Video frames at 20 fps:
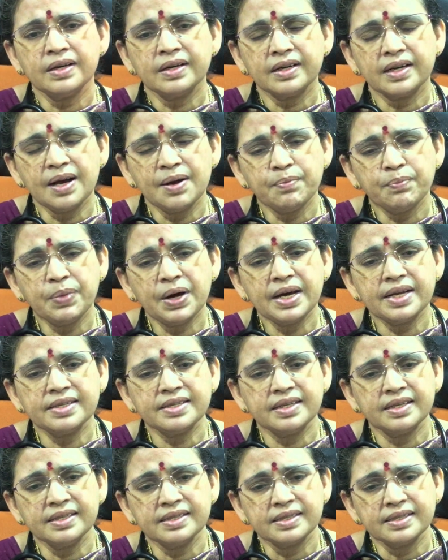
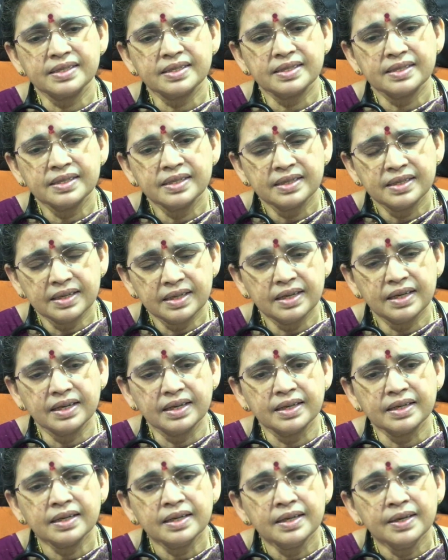comparisons are: